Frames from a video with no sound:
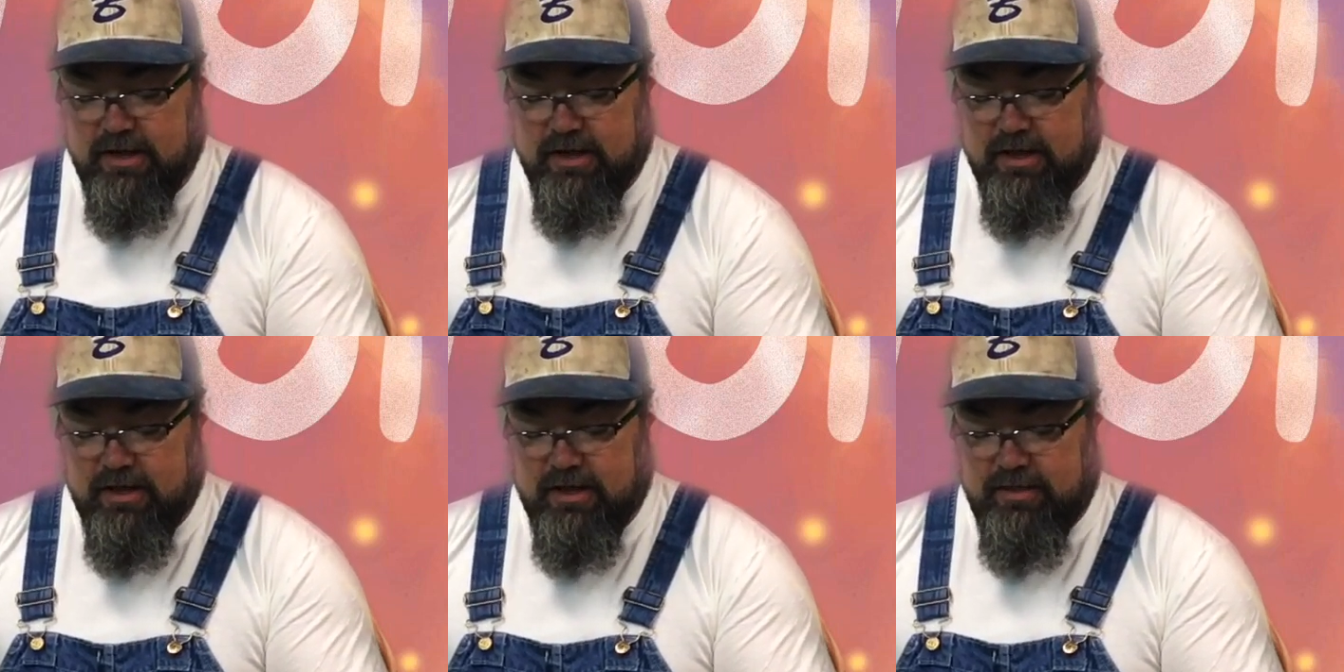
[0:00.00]

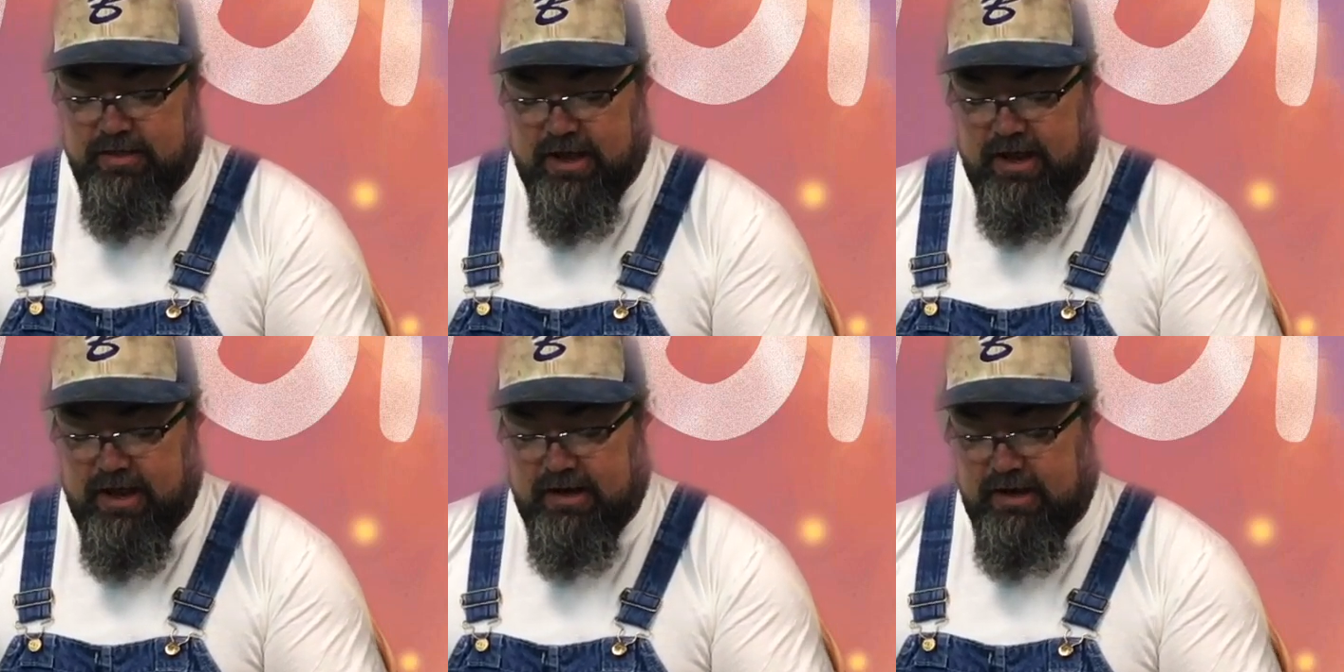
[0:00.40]

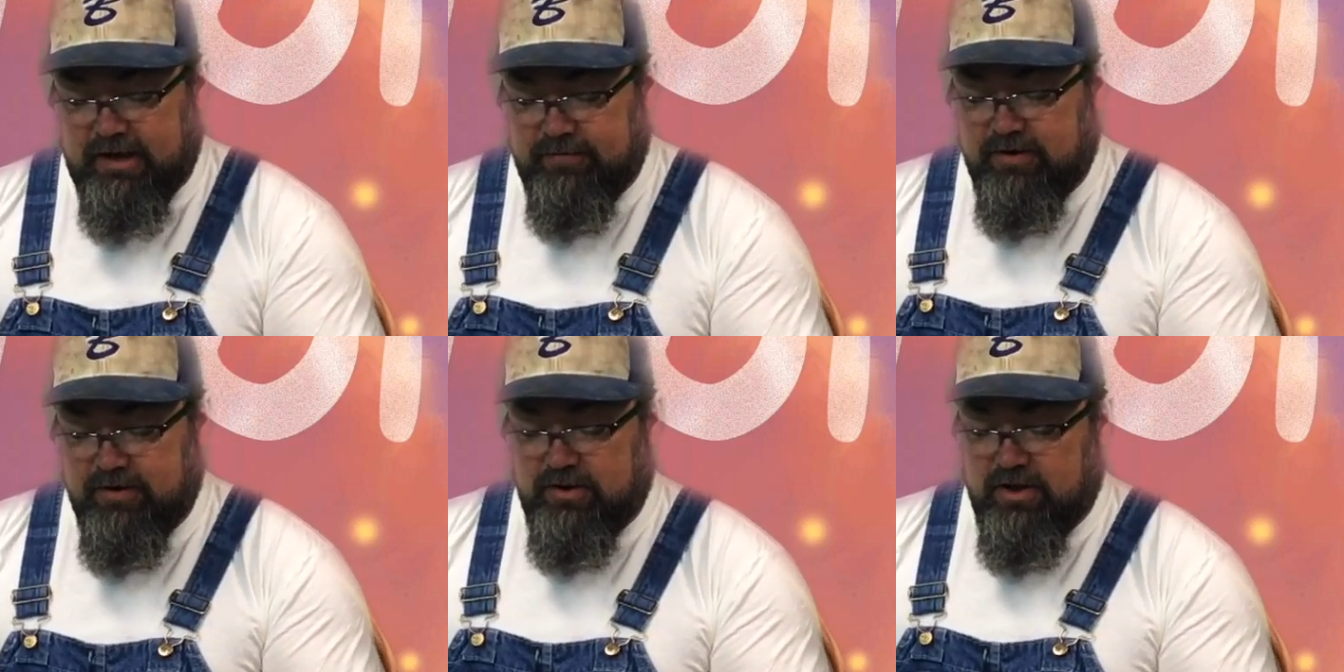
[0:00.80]
that
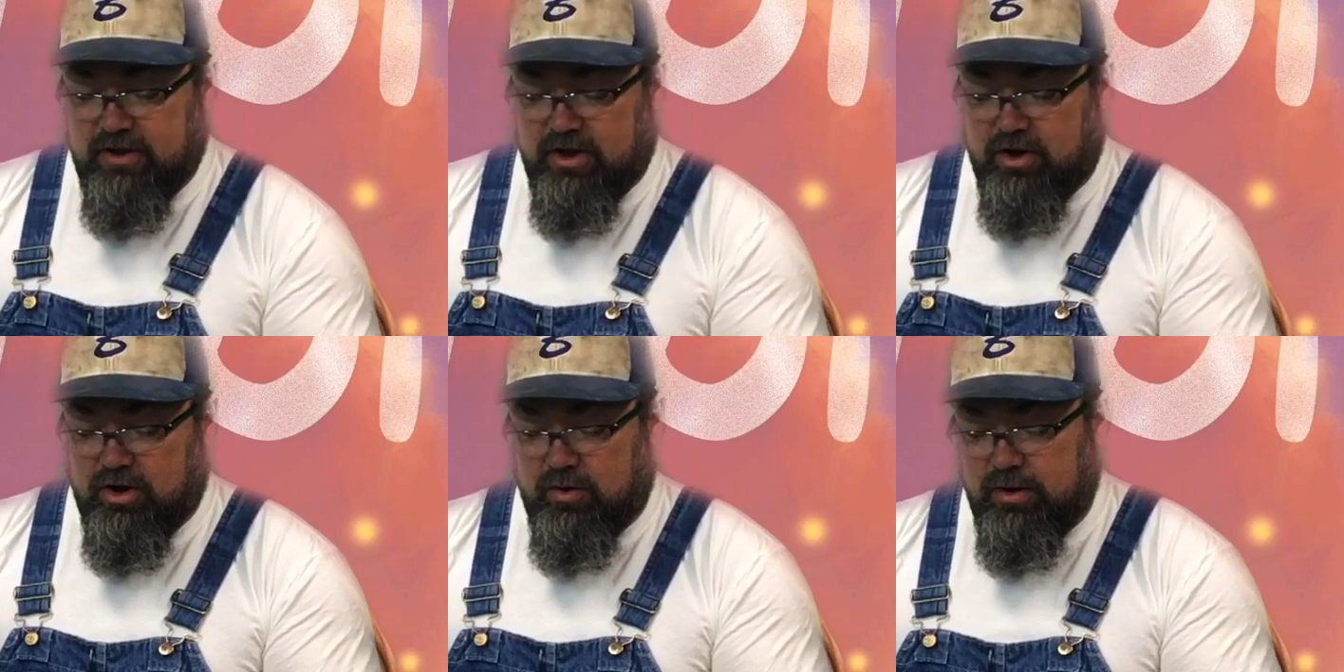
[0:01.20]
even
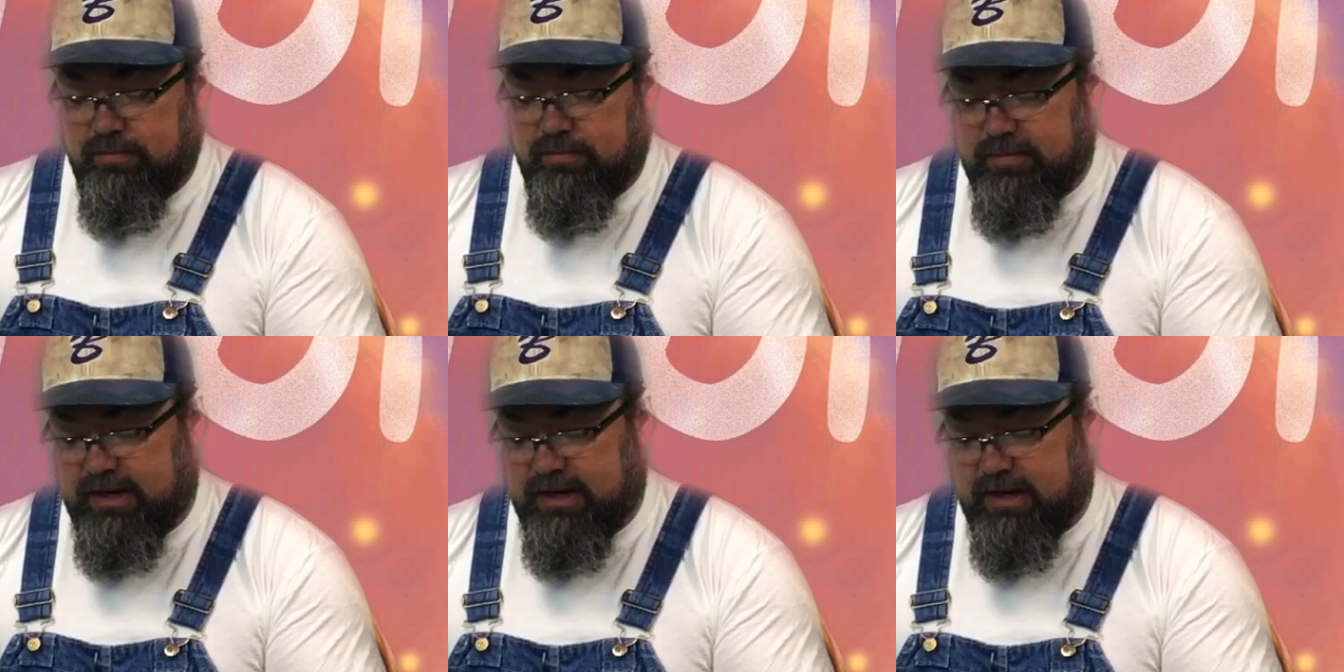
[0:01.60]
though
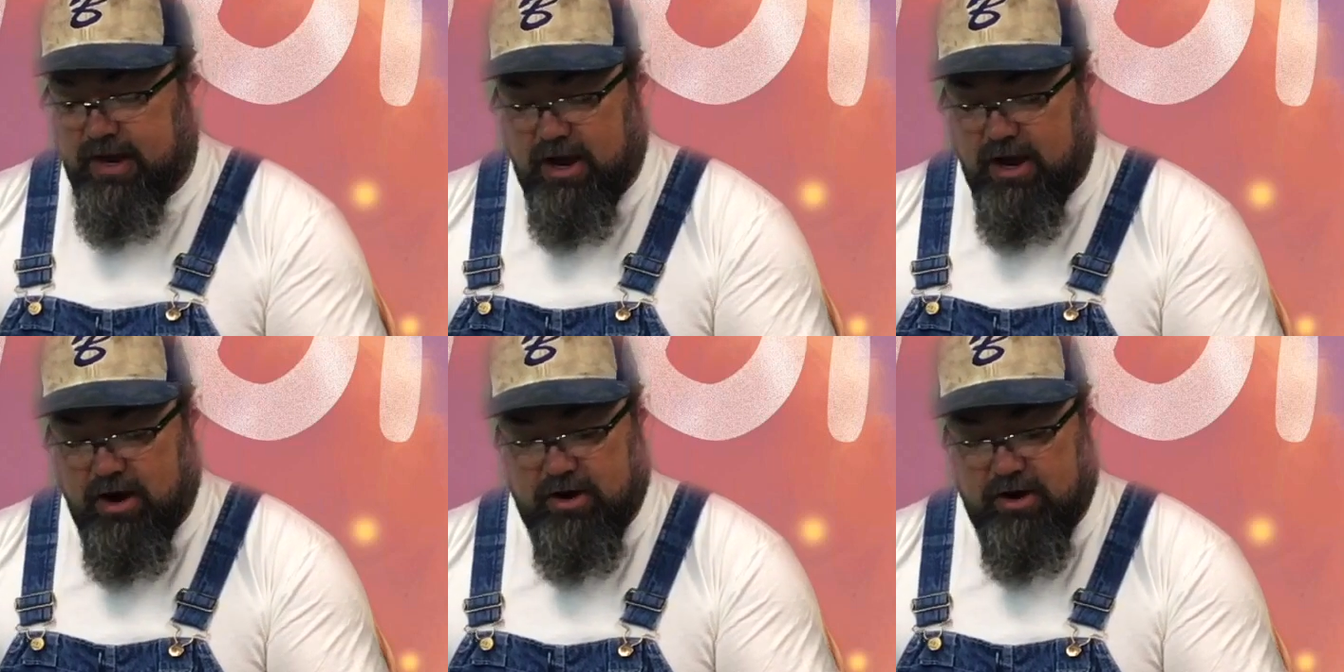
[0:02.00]
me and
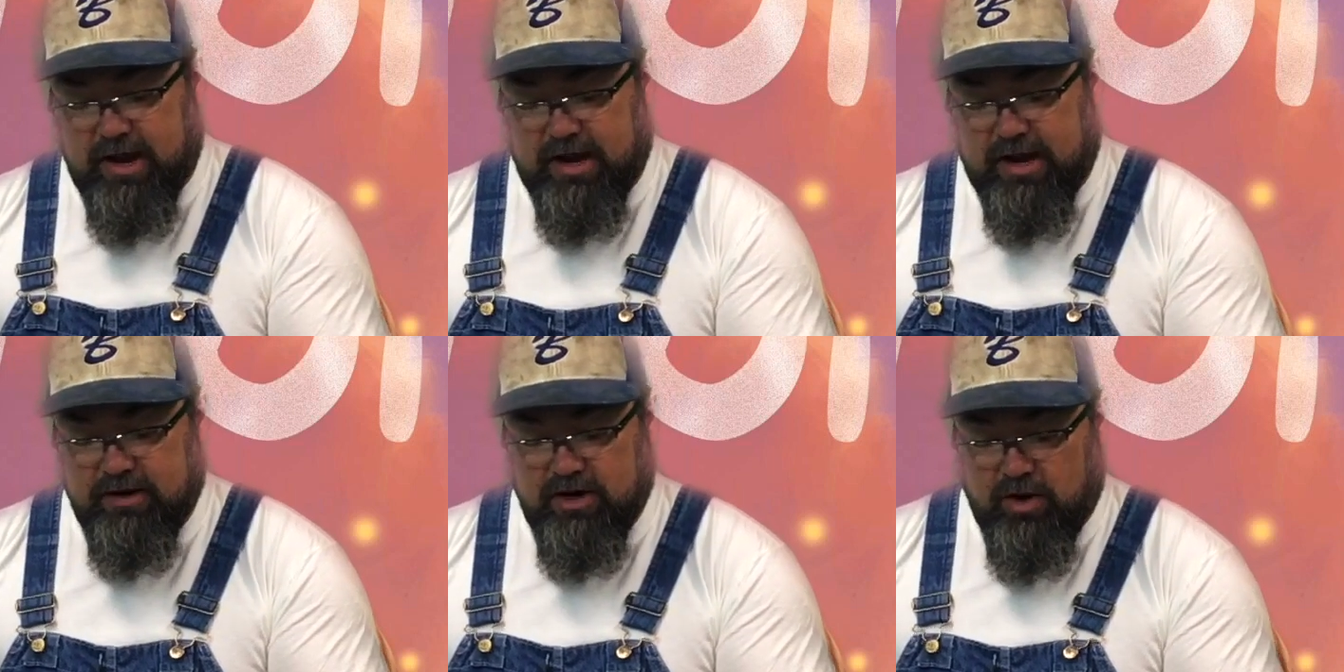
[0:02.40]
Howard
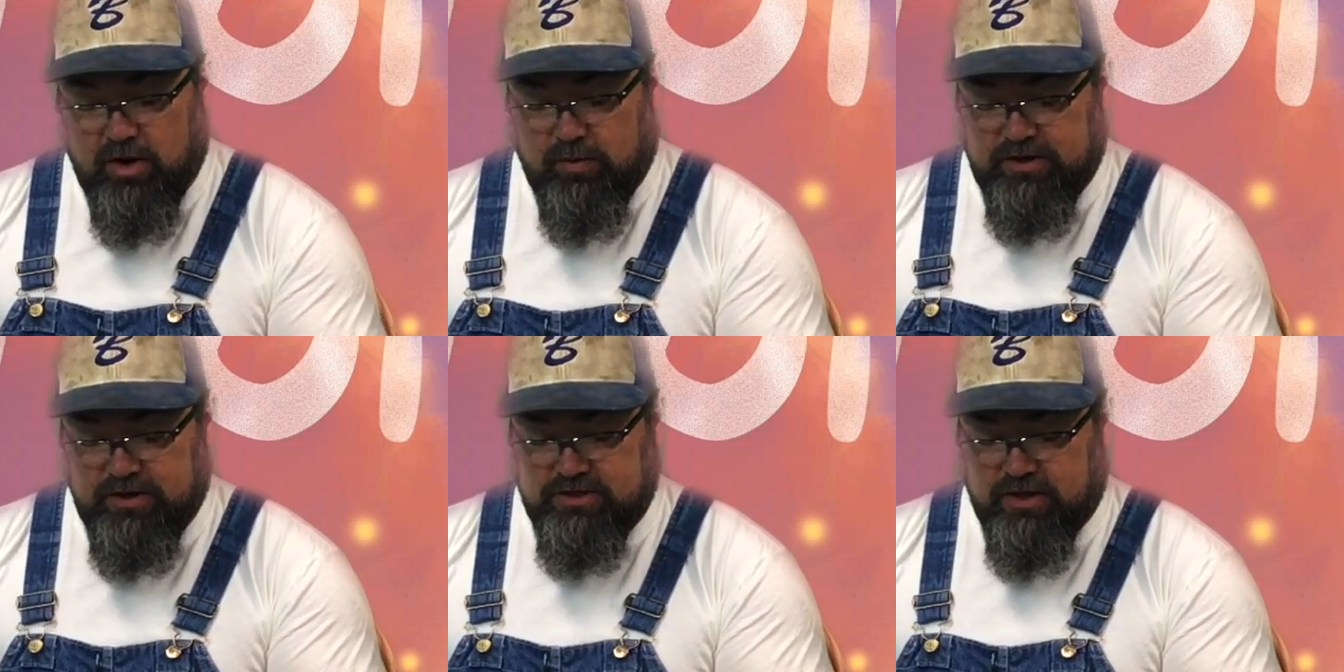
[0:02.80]
hadn't known
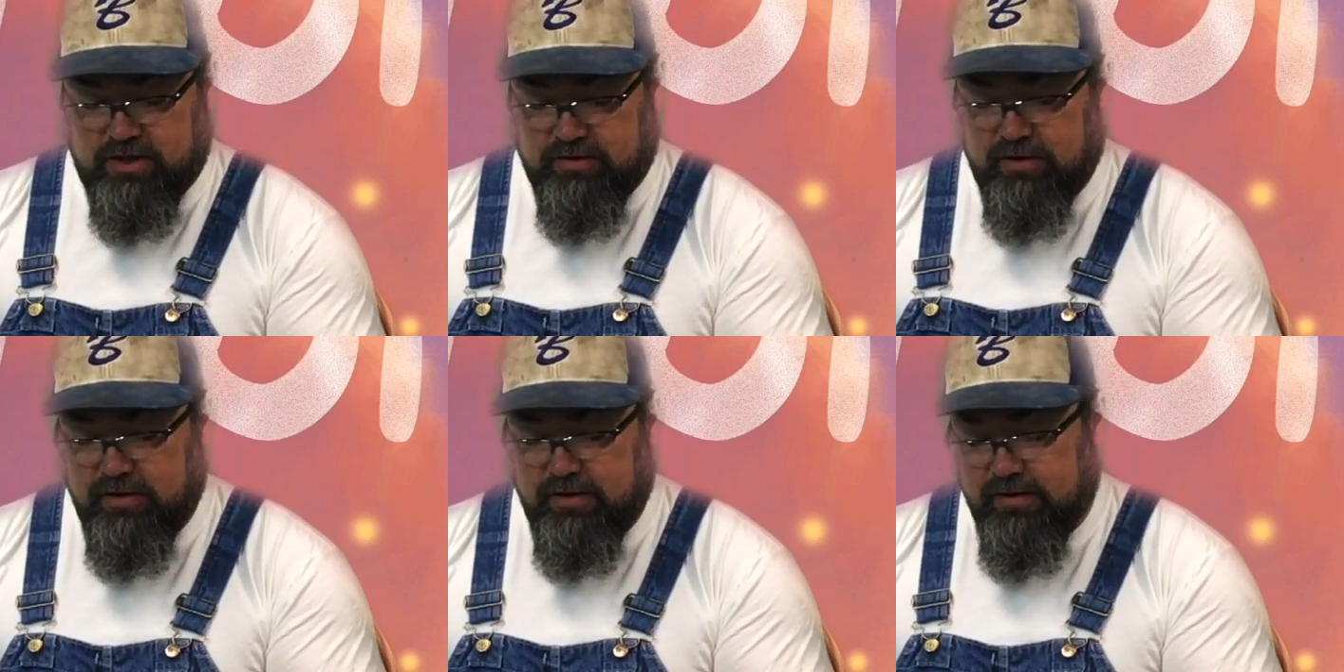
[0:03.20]
each
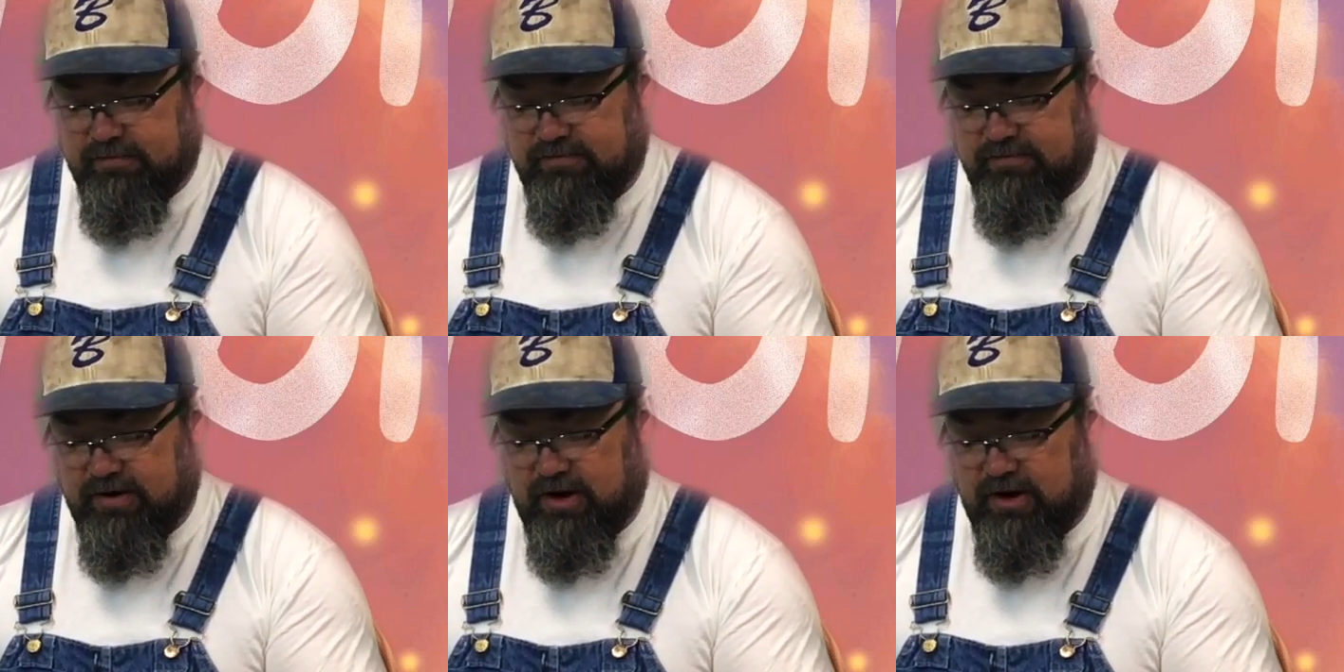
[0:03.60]
other
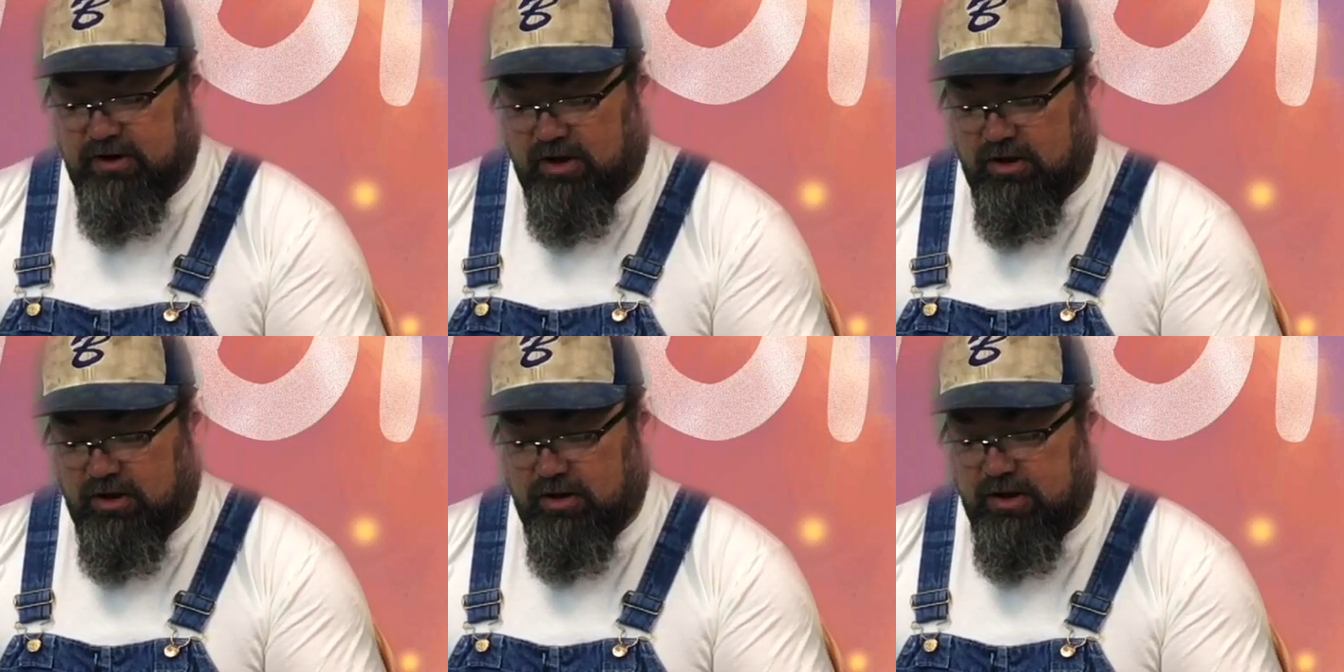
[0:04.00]
very
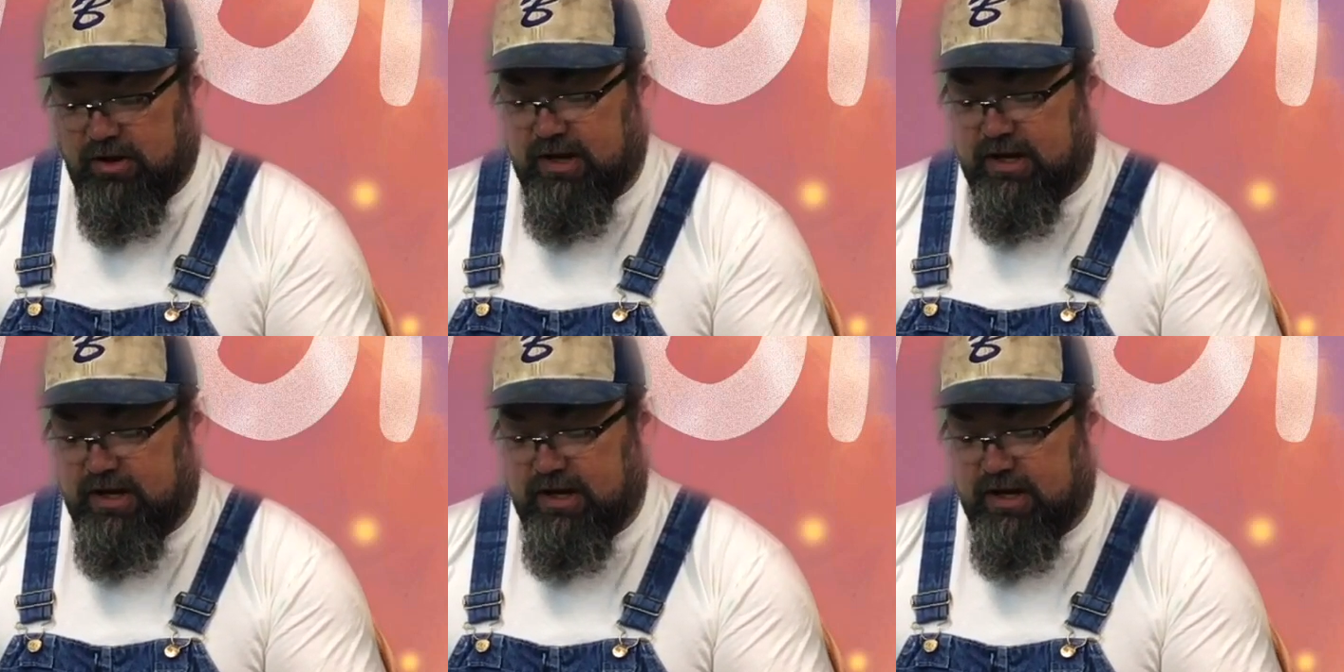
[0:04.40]
long,